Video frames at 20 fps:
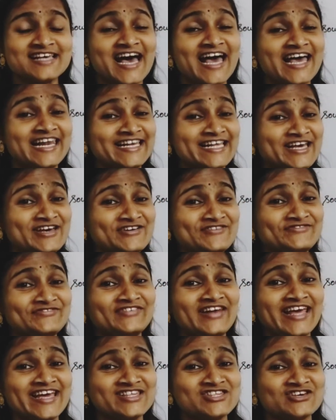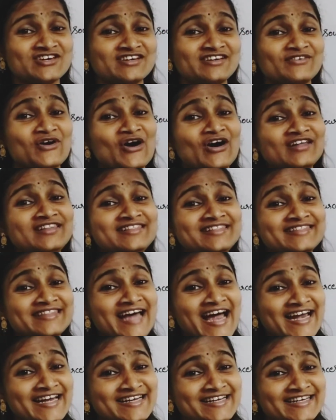I'll give lecture on
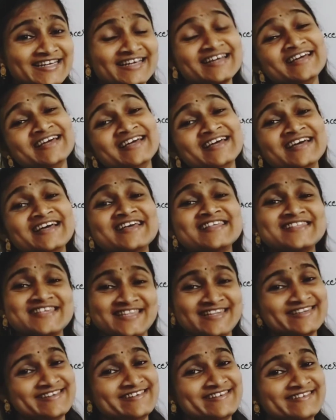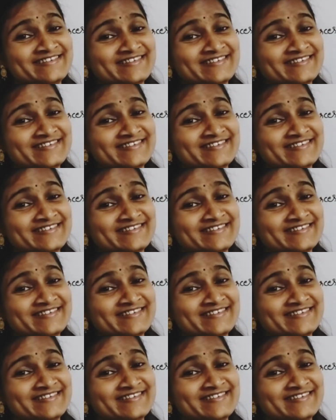that children.